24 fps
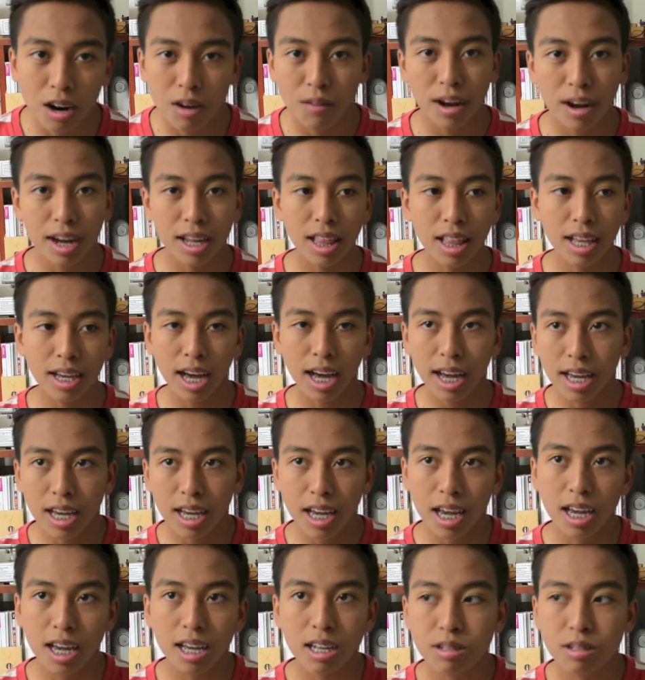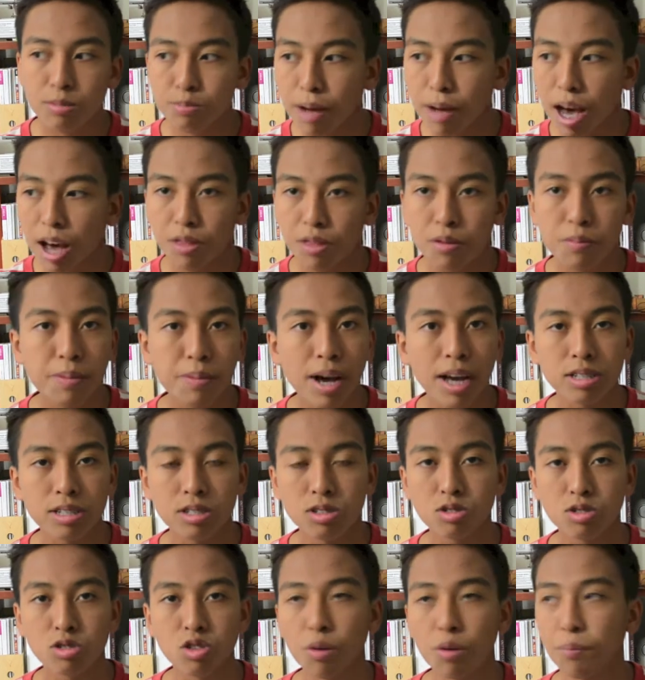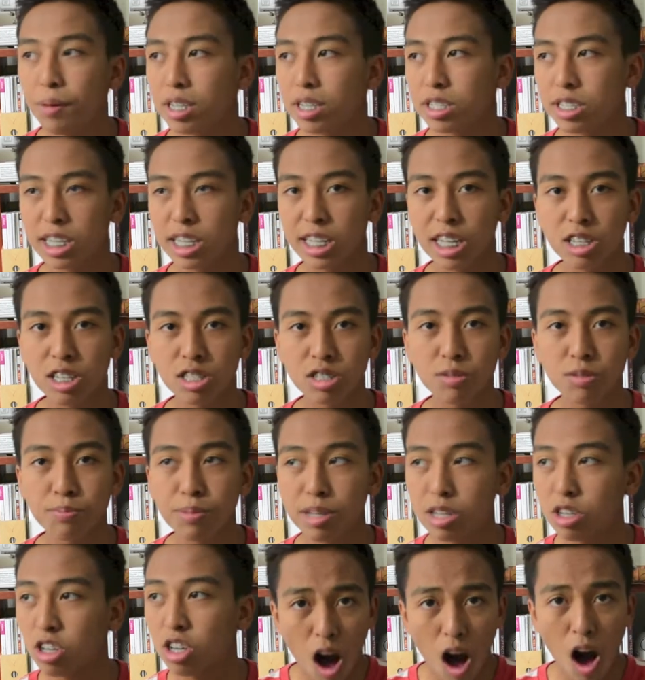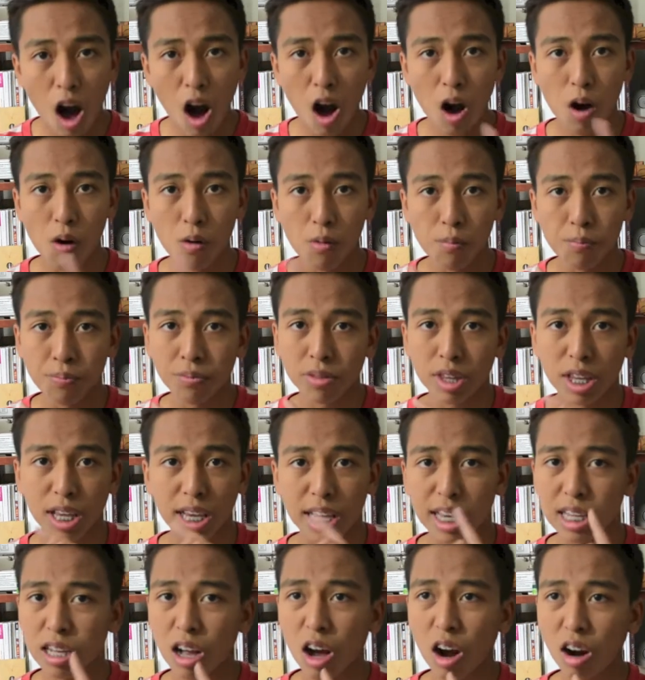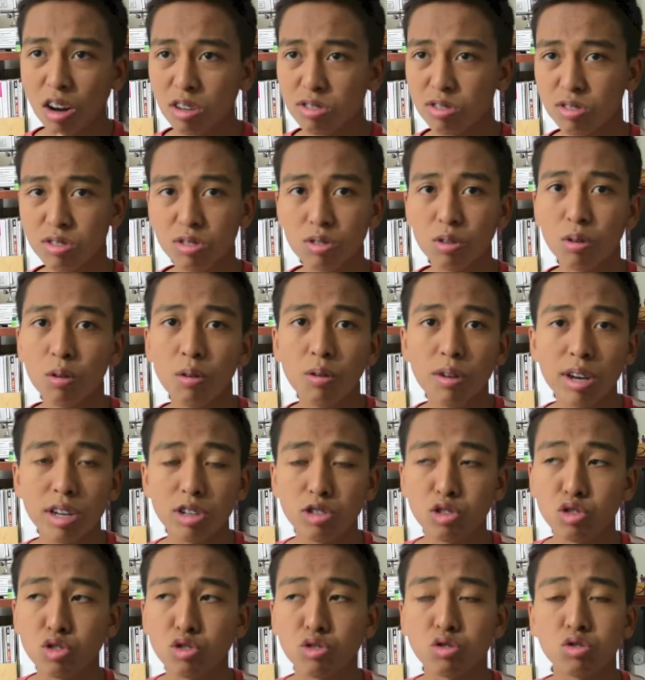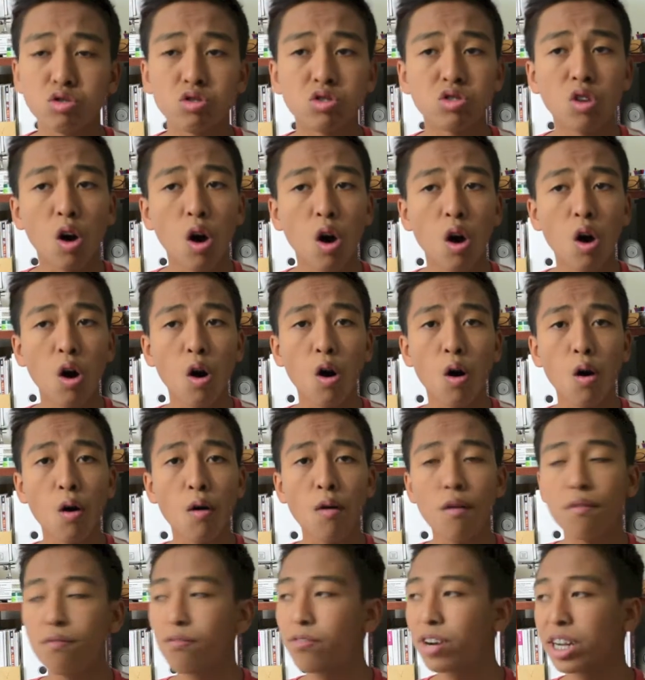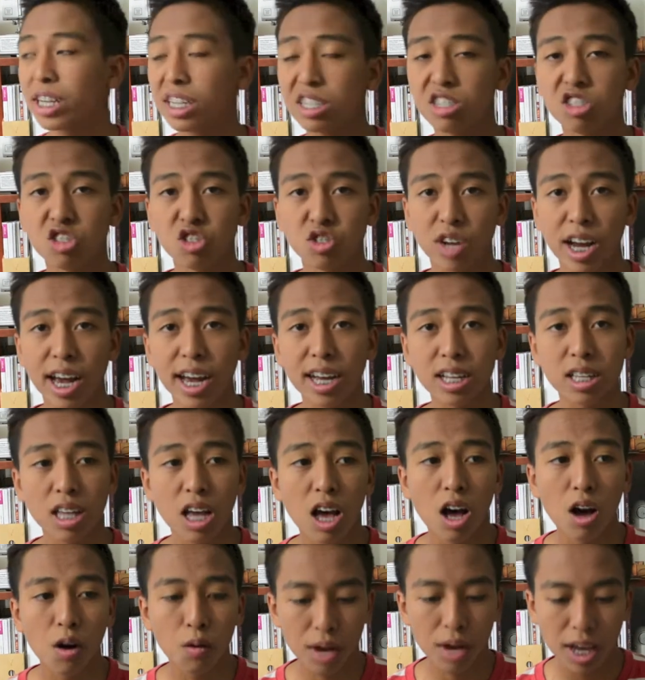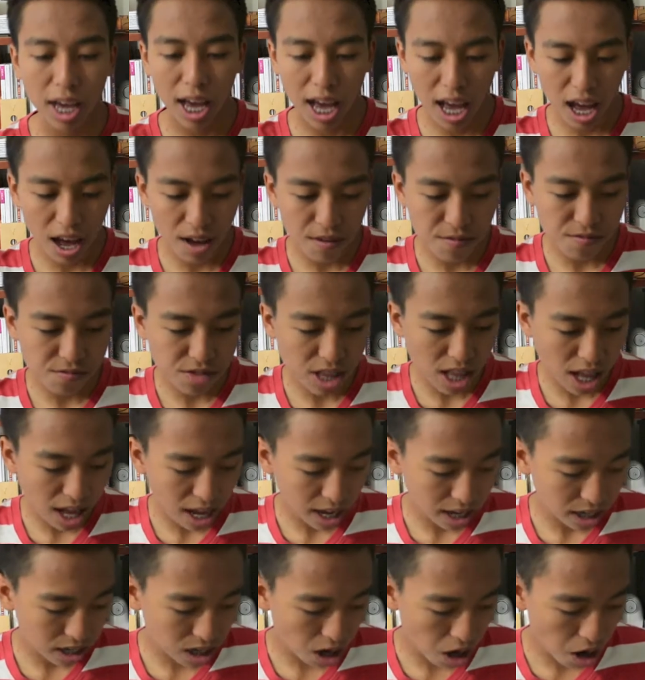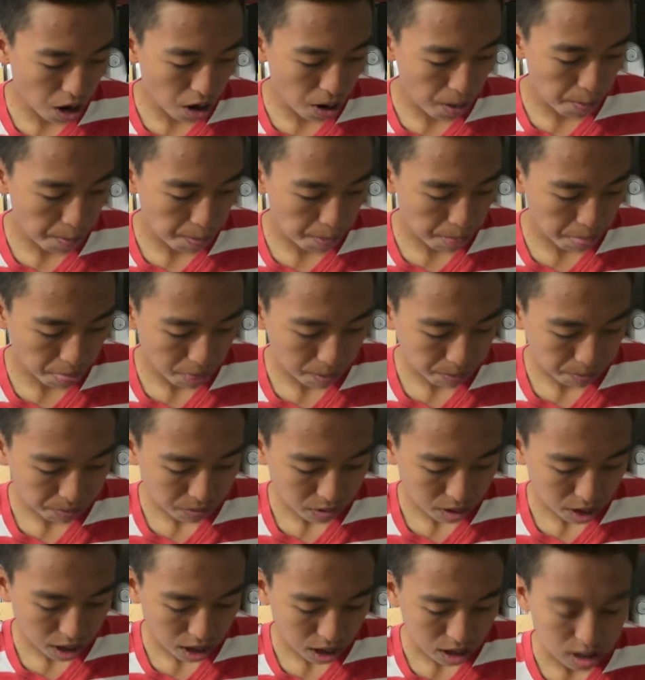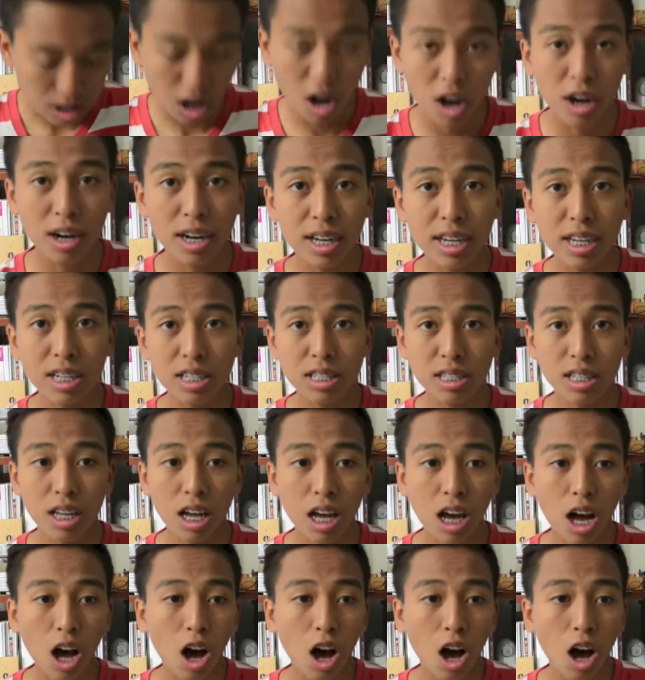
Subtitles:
Right? Like, I hate bathroom passes so much. They need to be, oh, and our school is so freaking strict. We have like, tardies.